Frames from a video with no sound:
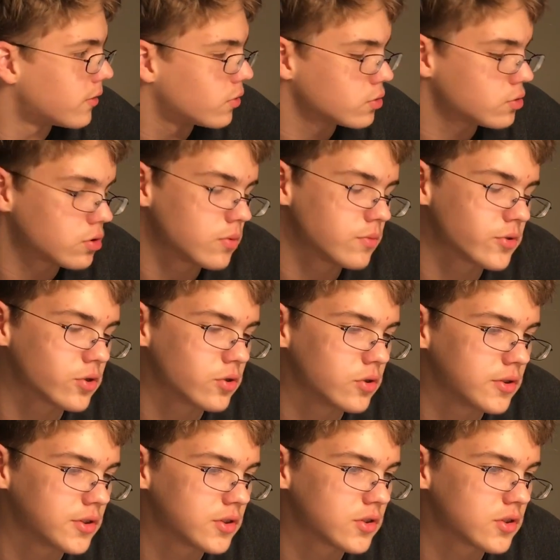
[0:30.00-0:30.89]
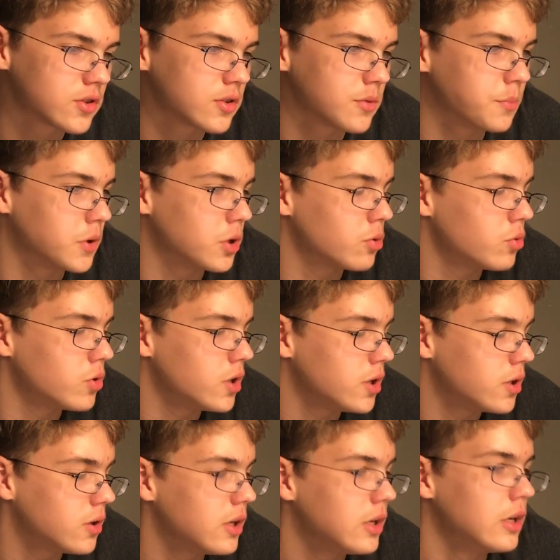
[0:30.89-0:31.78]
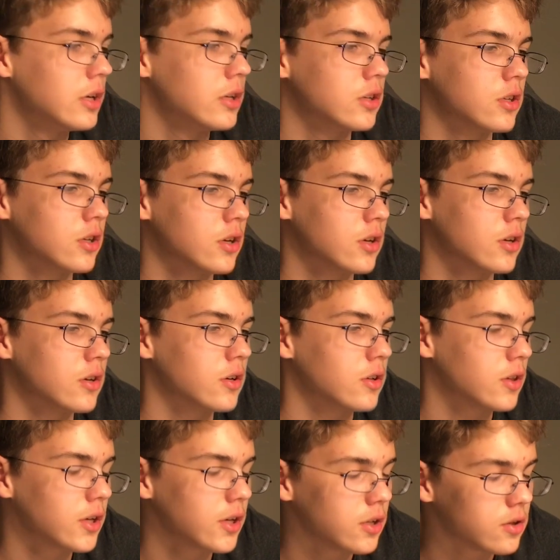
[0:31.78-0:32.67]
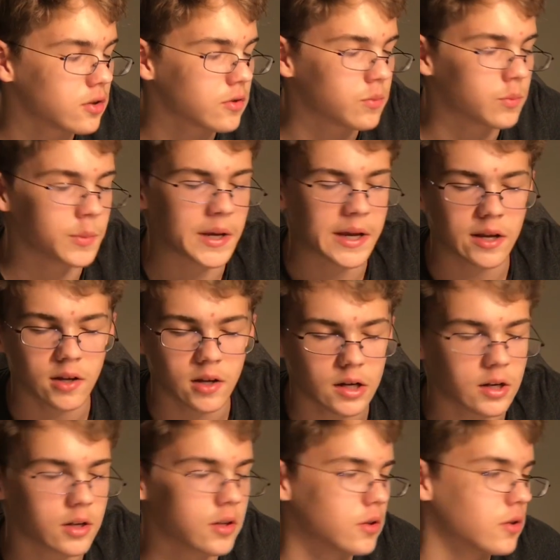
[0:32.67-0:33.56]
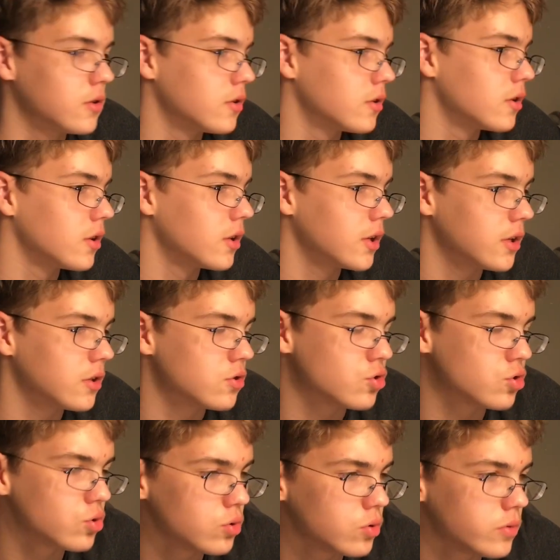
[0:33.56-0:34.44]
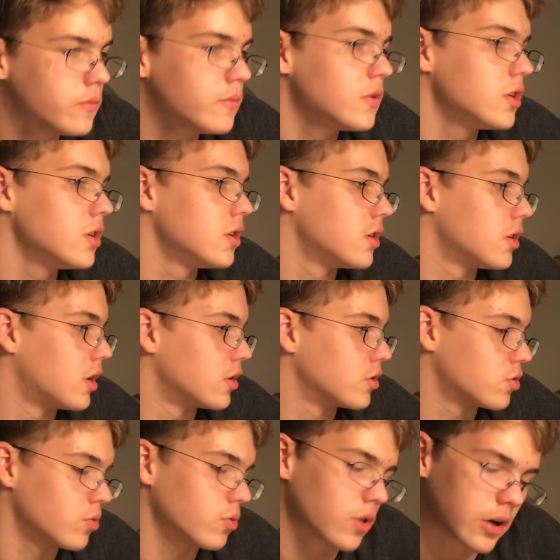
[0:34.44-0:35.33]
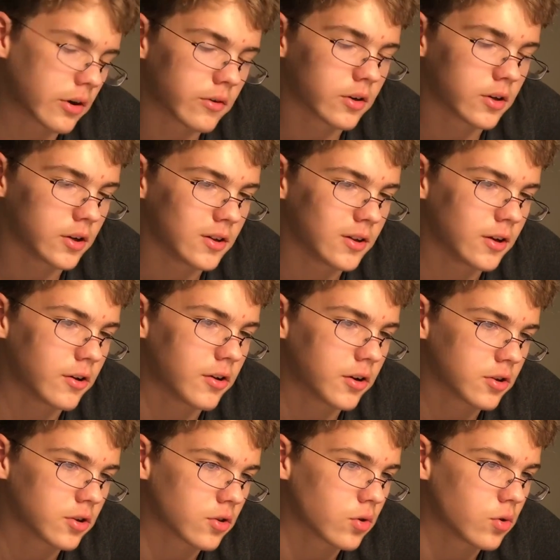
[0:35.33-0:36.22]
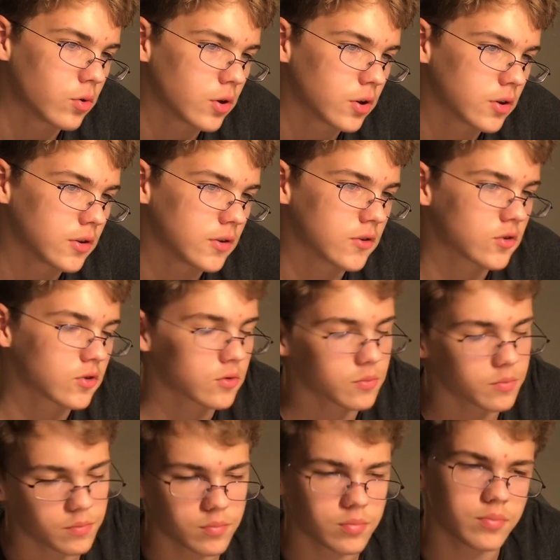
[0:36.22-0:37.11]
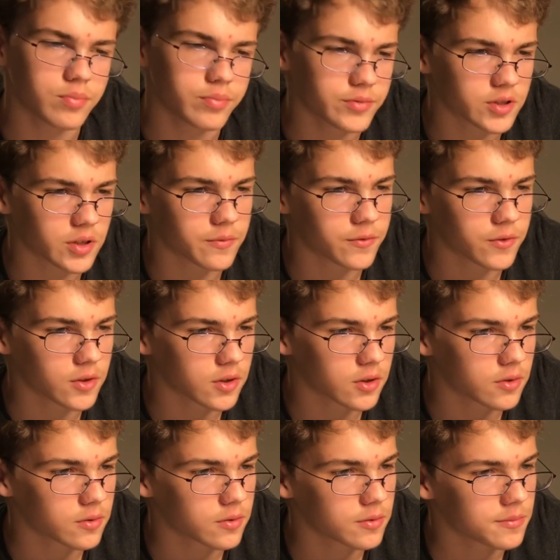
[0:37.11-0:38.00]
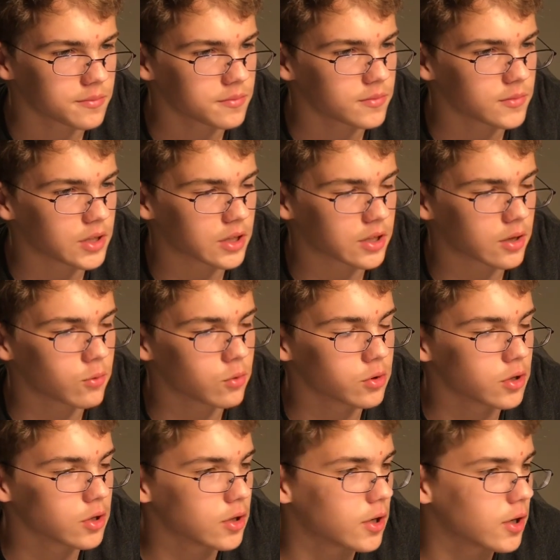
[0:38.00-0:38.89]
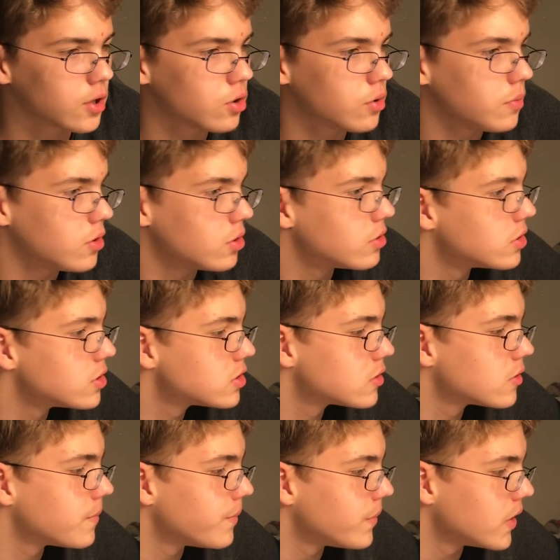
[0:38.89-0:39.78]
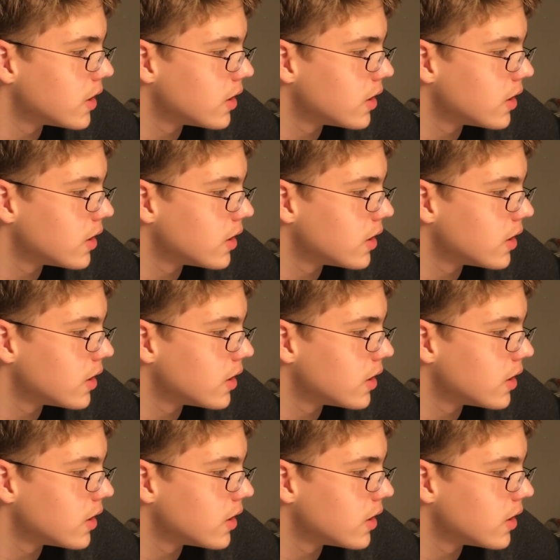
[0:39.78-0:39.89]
For Tromsø, it's between the late May and the late June. So currently they are undergoing this something that I wouldn't like, to be honest.